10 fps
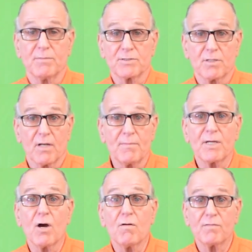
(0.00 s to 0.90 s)
And so let me
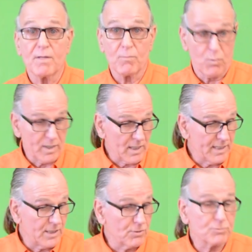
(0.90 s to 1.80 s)
go over them quickly,
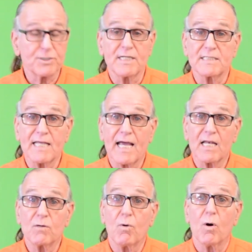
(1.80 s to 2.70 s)
and you'll see
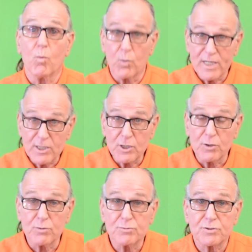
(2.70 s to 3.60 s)
exactly what we
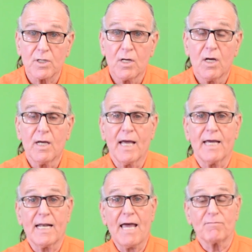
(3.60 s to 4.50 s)
use
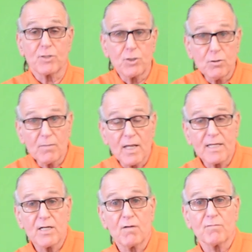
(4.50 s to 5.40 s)
and have
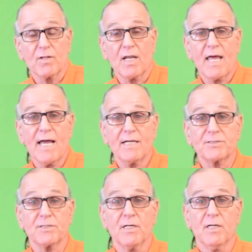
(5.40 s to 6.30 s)
accumulated over the
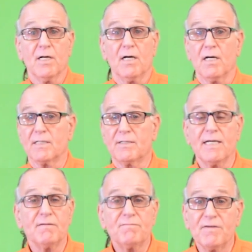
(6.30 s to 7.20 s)
last uh,
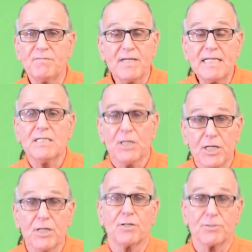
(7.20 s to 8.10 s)
10, 15
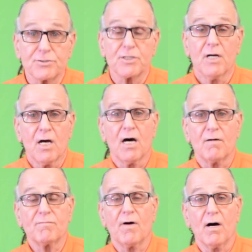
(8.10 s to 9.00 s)
years
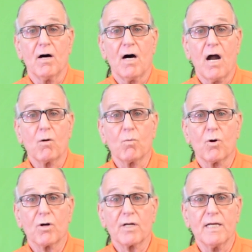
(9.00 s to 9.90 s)
of uh, our
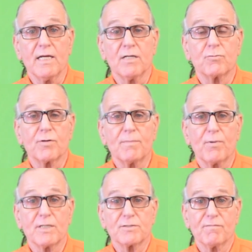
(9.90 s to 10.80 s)
work in tree
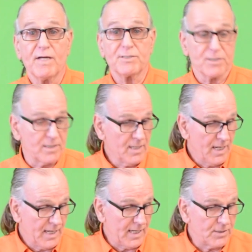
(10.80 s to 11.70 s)
preservation,
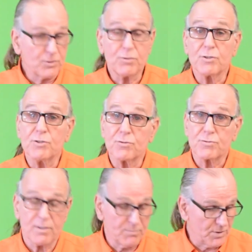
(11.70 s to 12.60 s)
and you can use
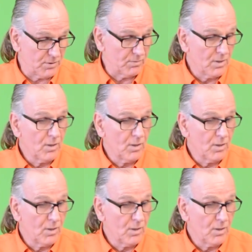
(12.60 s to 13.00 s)
them too.